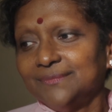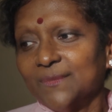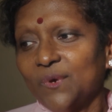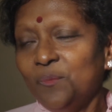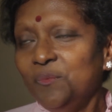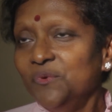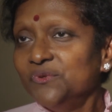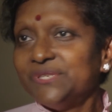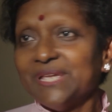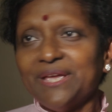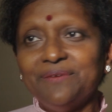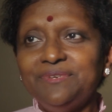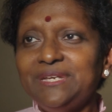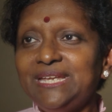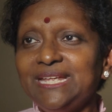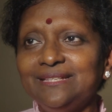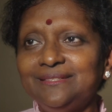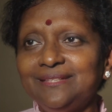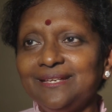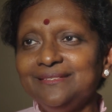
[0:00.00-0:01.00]
Almost every
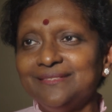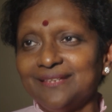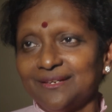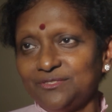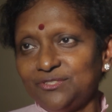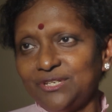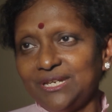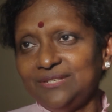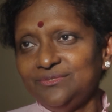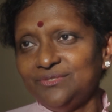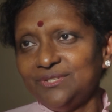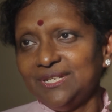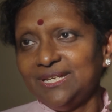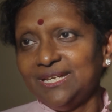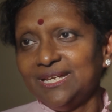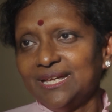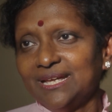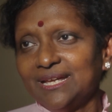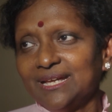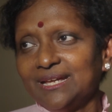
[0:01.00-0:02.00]
day things are
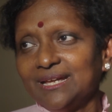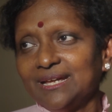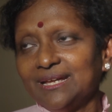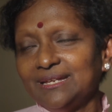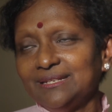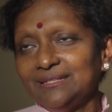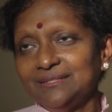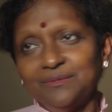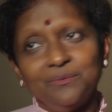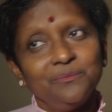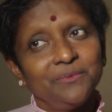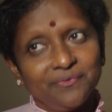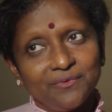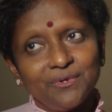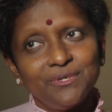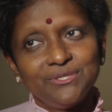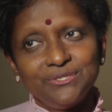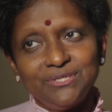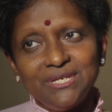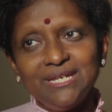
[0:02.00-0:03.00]
changing, and we've
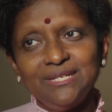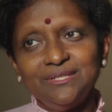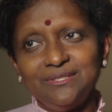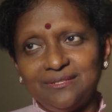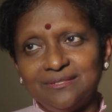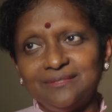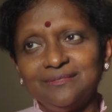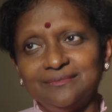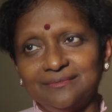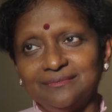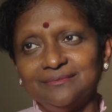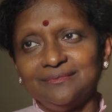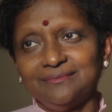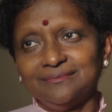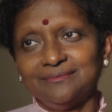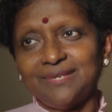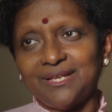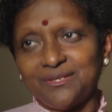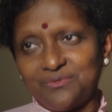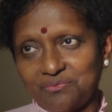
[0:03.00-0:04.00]
got to change
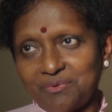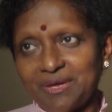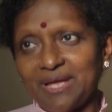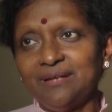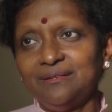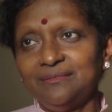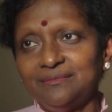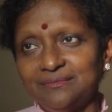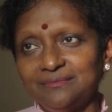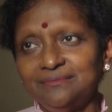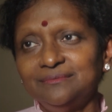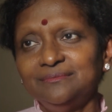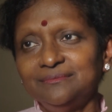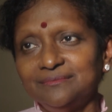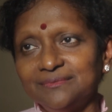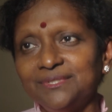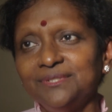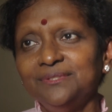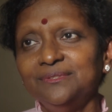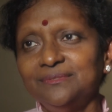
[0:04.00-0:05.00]
as well,
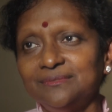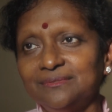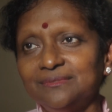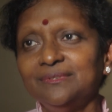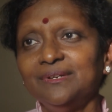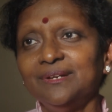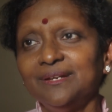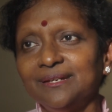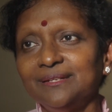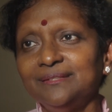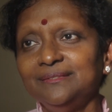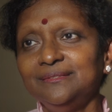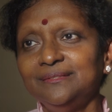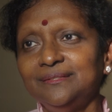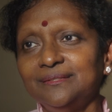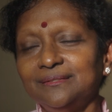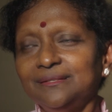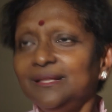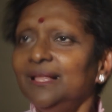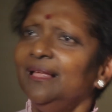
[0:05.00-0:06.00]
you know,
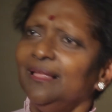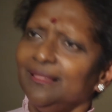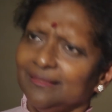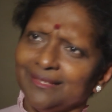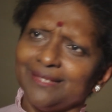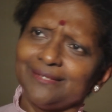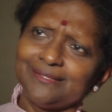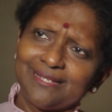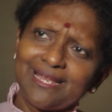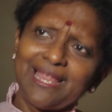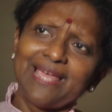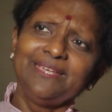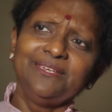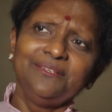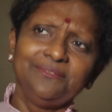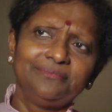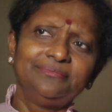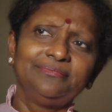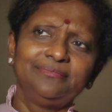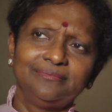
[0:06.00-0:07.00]
and that's
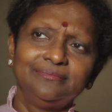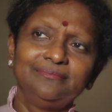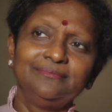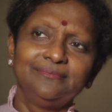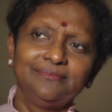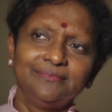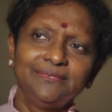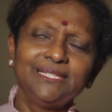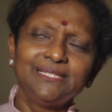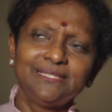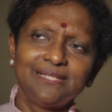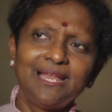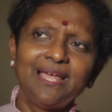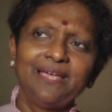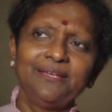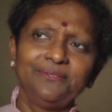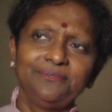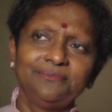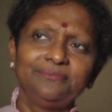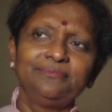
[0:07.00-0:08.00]

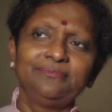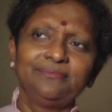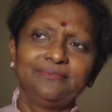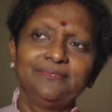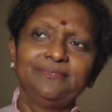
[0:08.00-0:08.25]
life.